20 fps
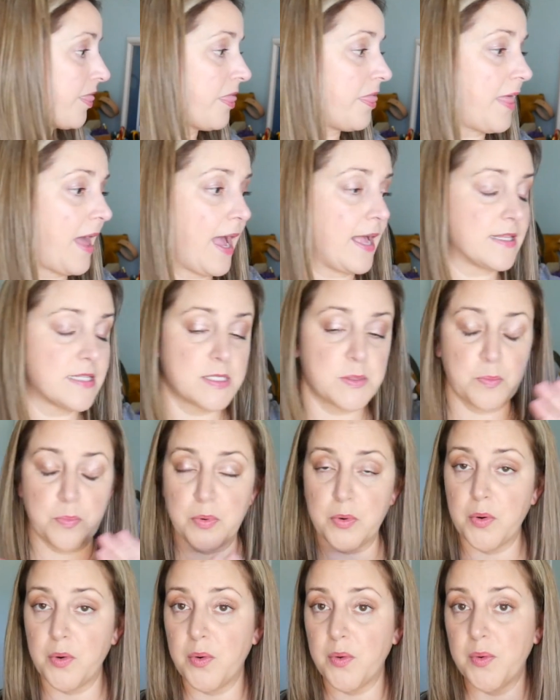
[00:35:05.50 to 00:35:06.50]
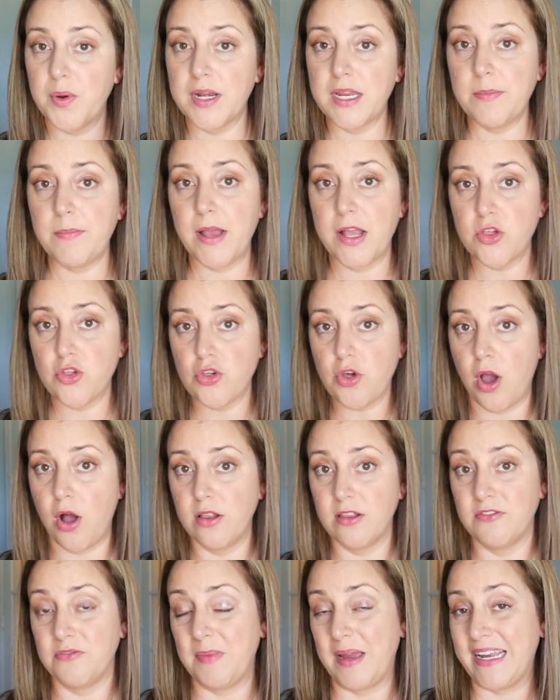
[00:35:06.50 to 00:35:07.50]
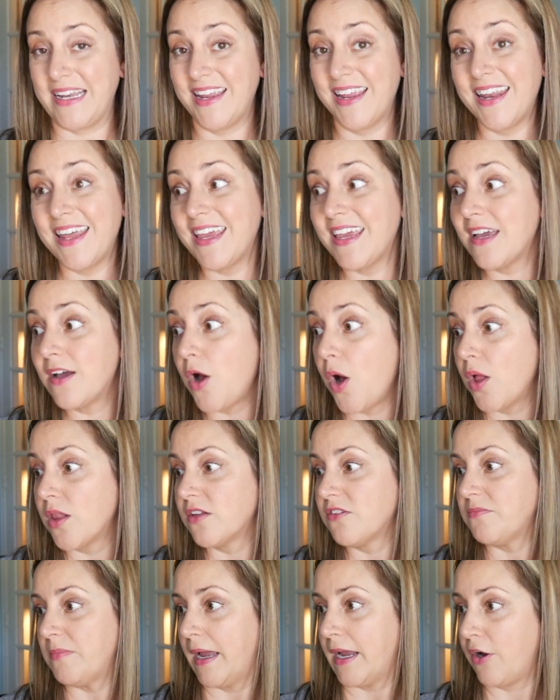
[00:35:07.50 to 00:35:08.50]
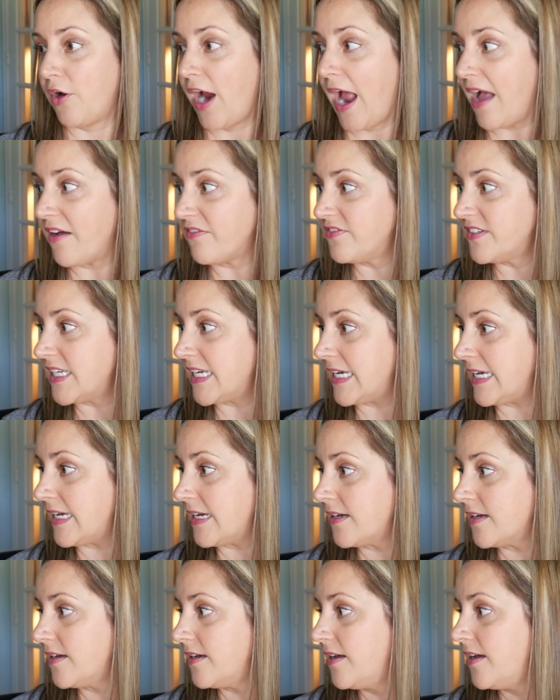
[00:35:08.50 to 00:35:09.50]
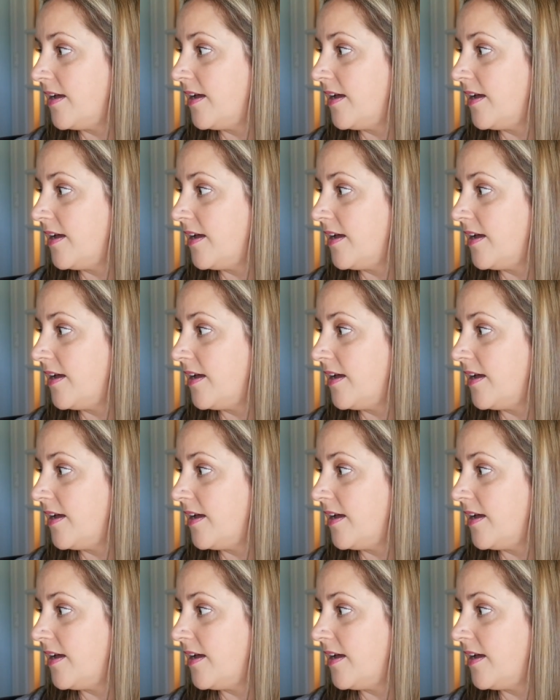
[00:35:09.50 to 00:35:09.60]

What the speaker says: that's pretty much all of my knitting, all of my crafting.